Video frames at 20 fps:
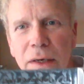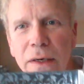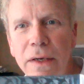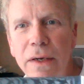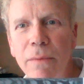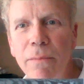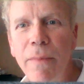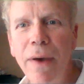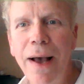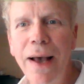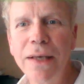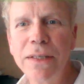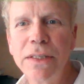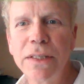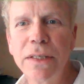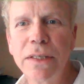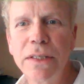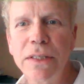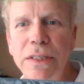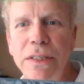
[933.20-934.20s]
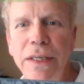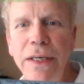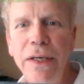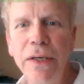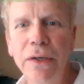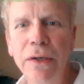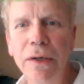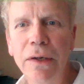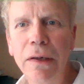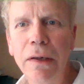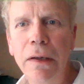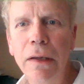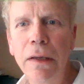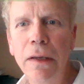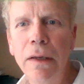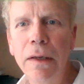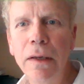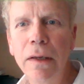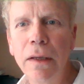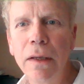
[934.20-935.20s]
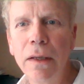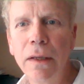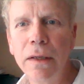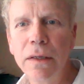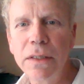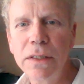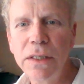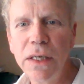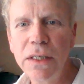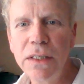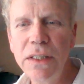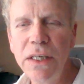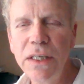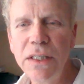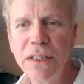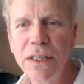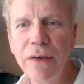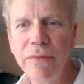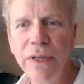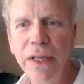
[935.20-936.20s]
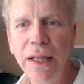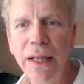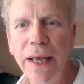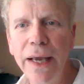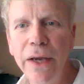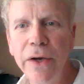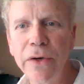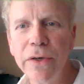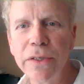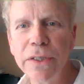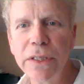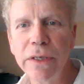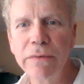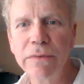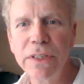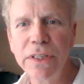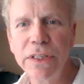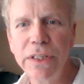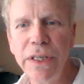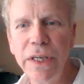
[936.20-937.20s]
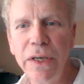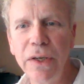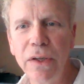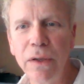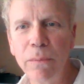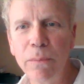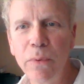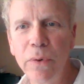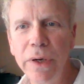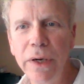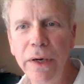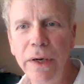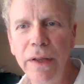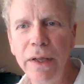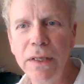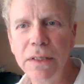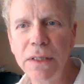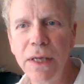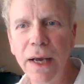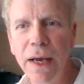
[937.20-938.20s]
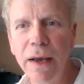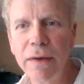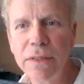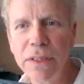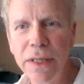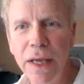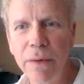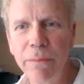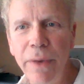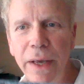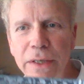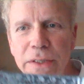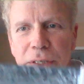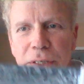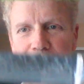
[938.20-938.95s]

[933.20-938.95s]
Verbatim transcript: Damascus steel. sixty-seven layers of steel put into these knives. Isn't that amazing?